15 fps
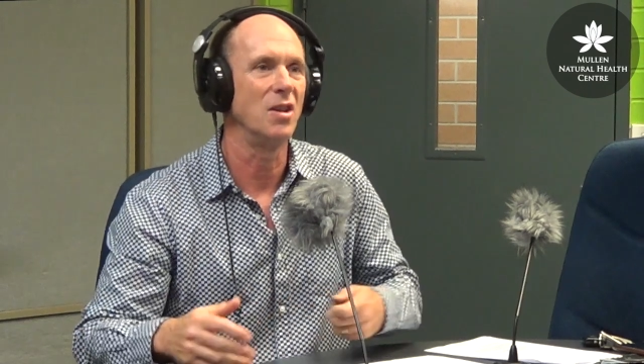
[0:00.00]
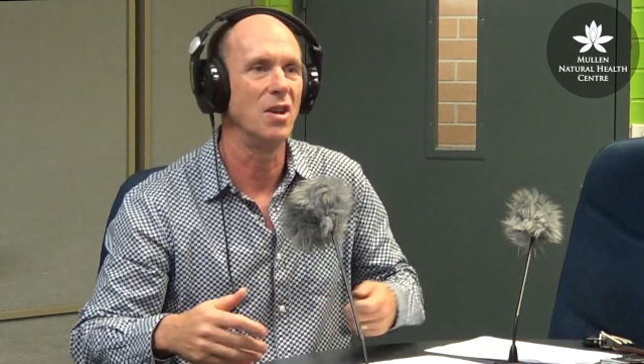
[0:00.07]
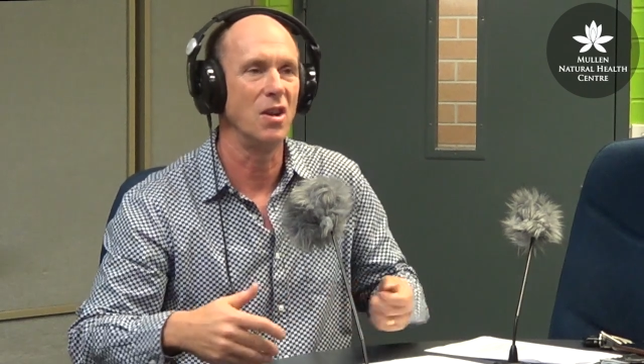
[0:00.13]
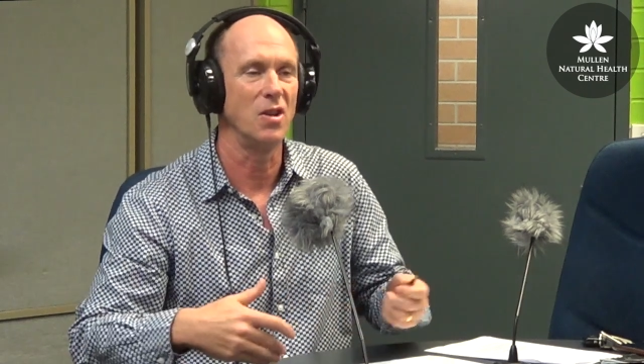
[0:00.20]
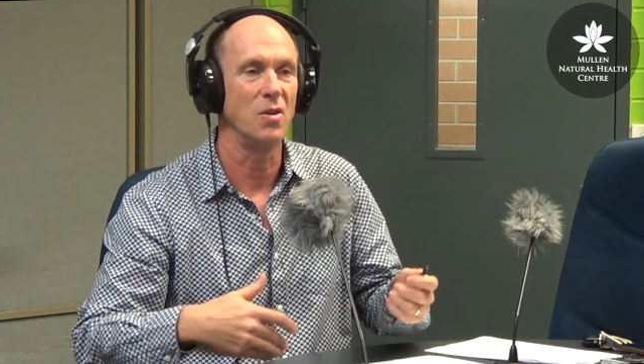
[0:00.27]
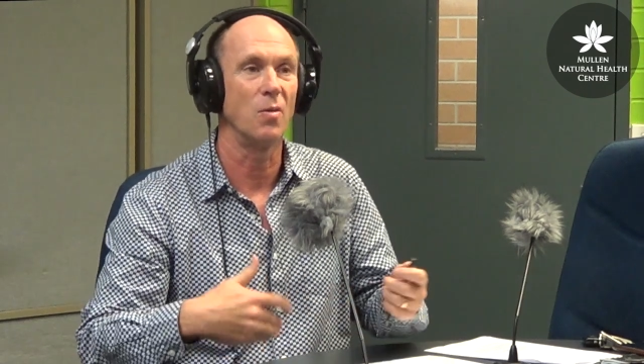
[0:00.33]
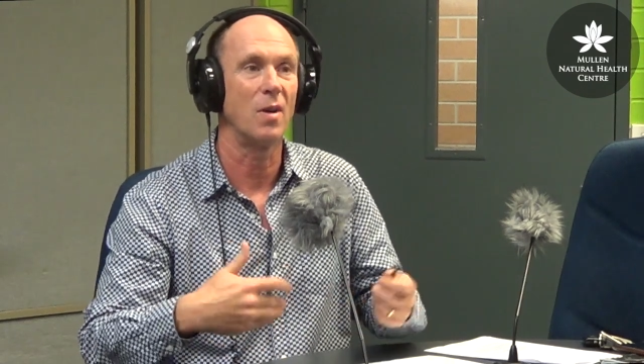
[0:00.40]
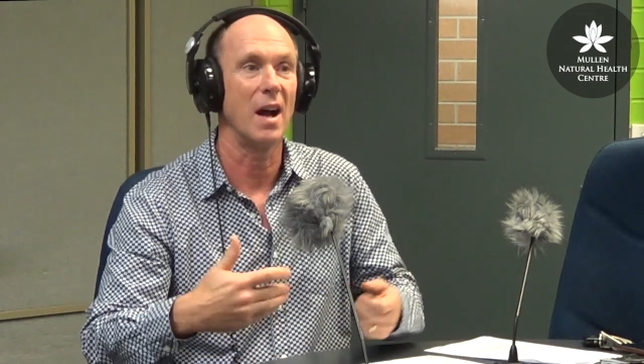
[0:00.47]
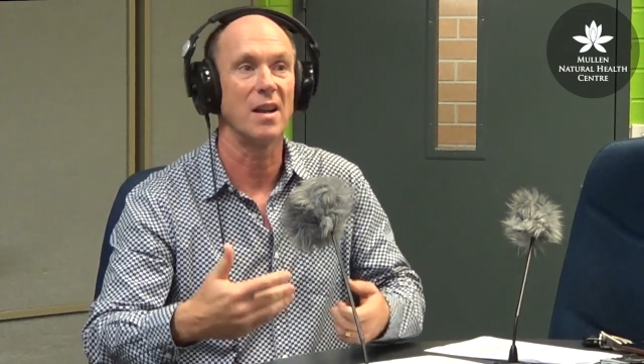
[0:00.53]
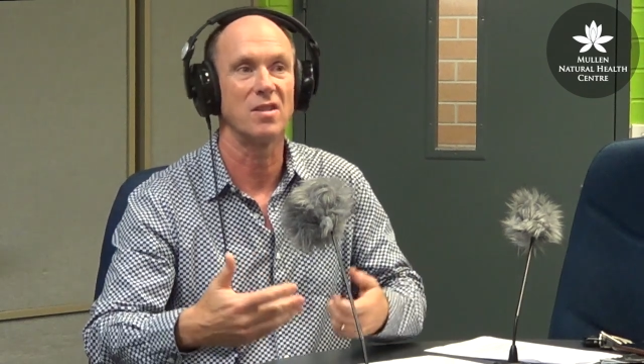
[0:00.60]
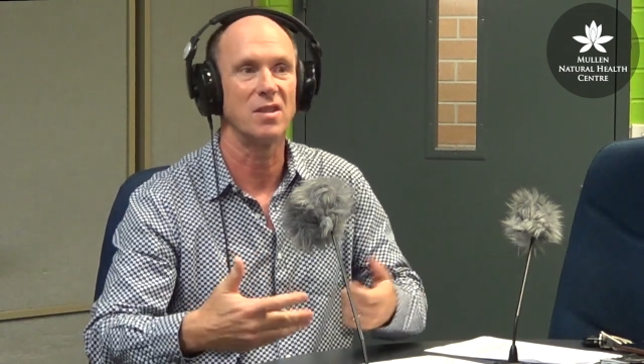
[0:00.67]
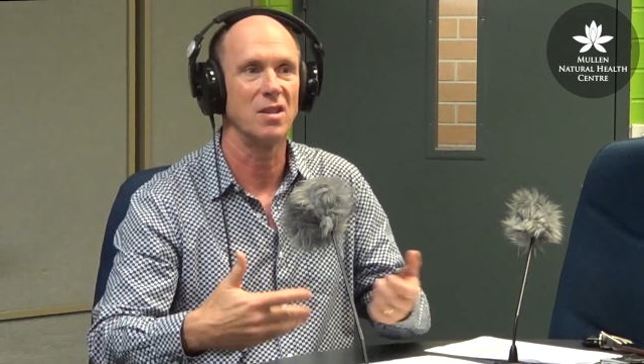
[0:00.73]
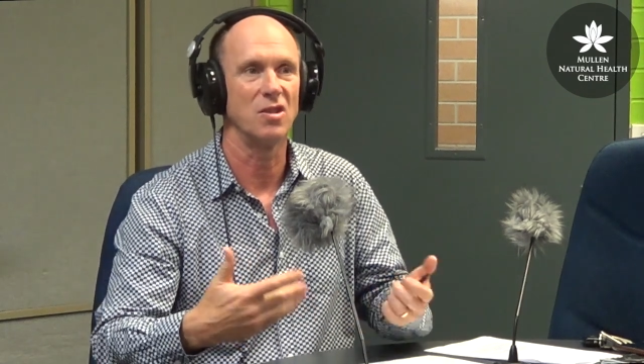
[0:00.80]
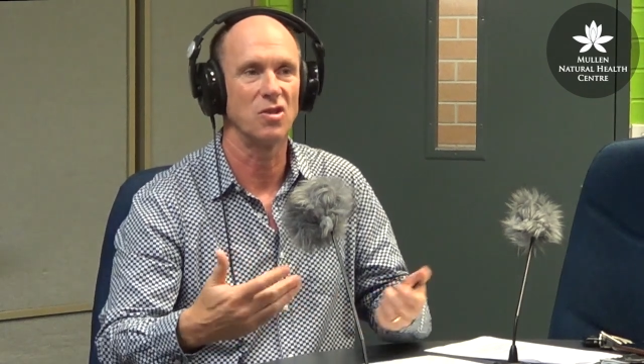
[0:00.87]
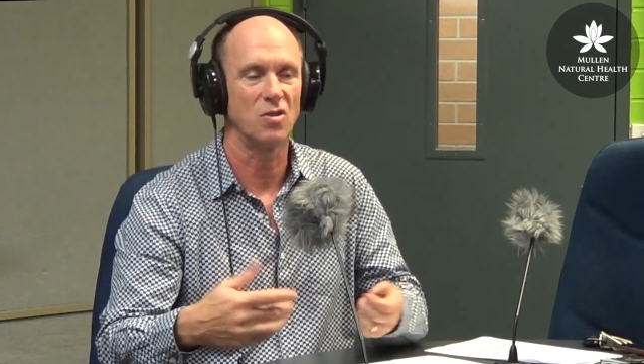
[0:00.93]
your
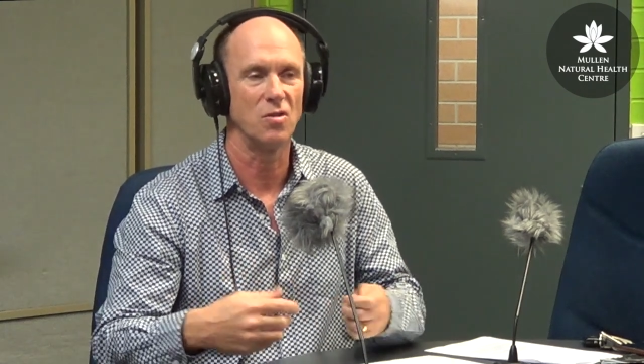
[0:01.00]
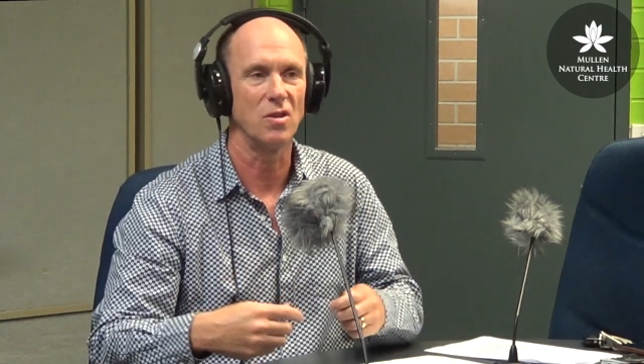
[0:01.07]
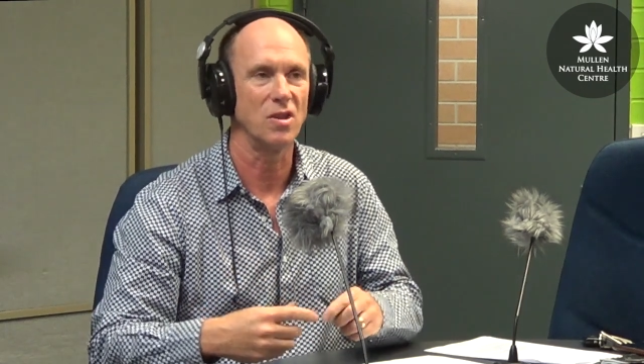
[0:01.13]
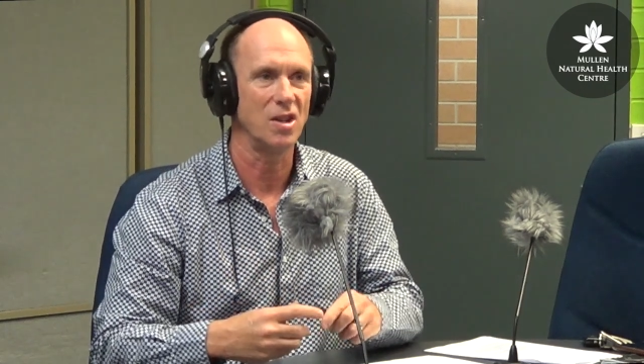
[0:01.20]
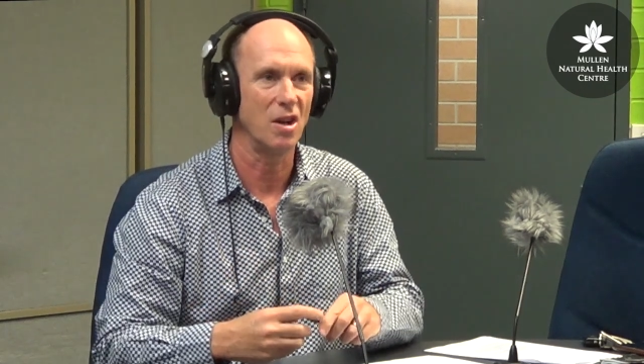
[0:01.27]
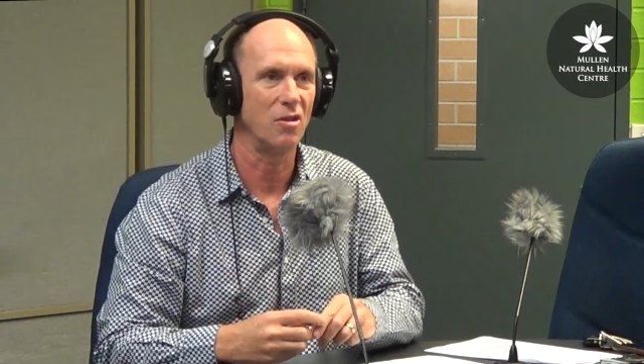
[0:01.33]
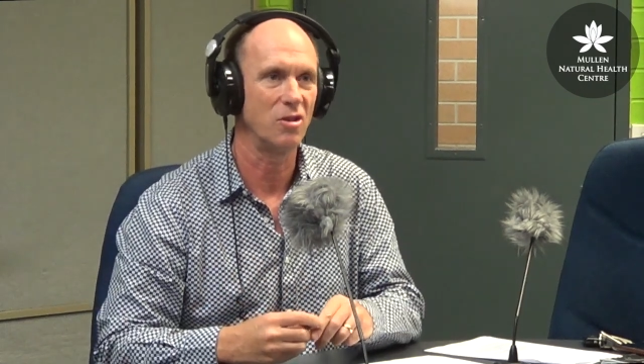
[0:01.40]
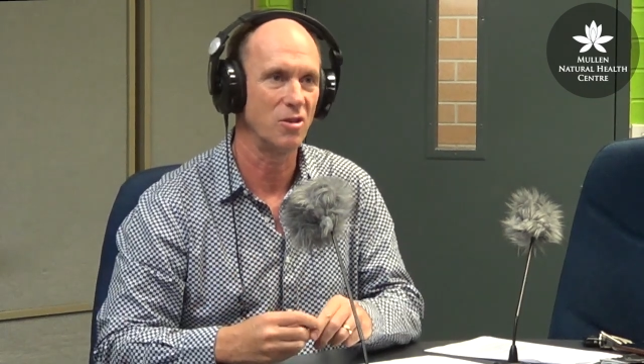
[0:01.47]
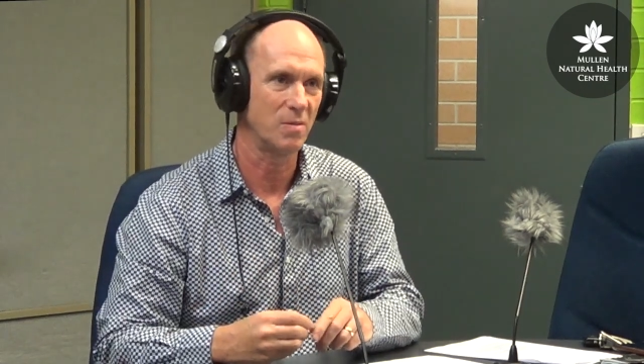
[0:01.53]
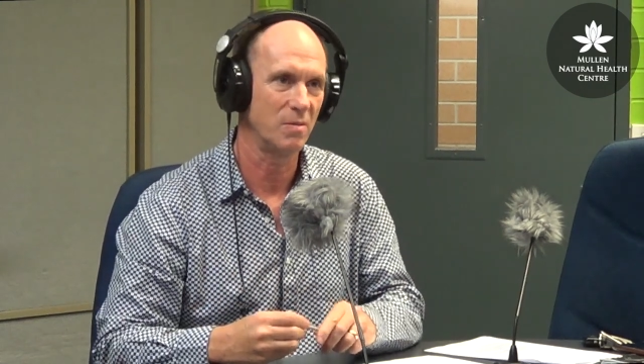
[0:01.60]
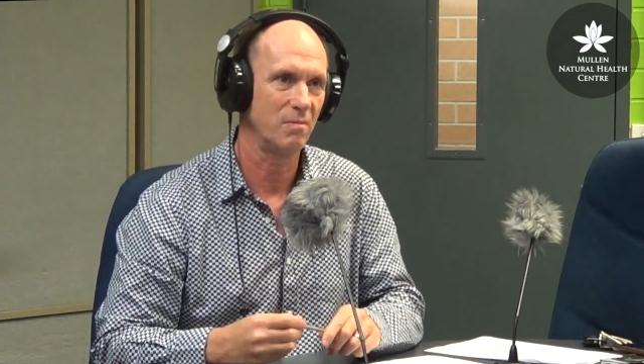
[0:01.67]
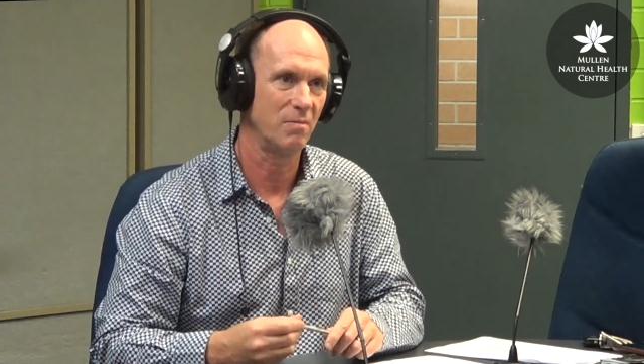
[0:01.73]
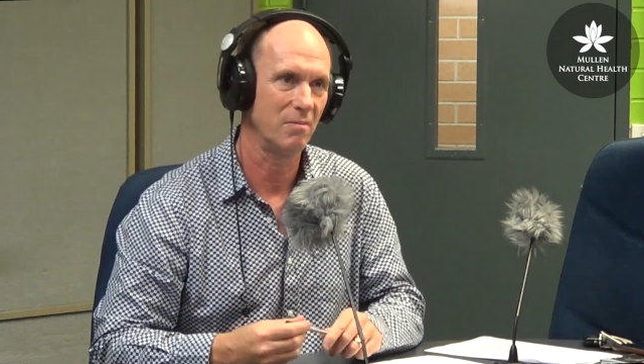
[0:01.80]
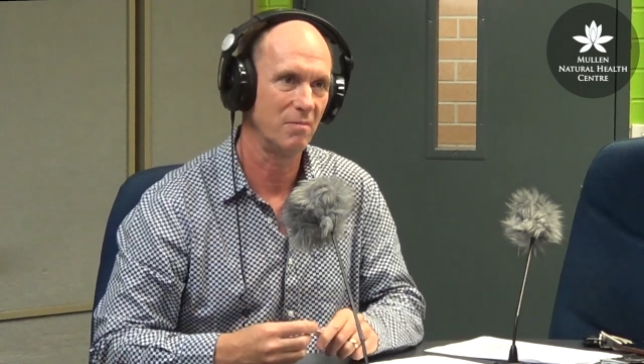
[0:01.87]
gut's in as good as health as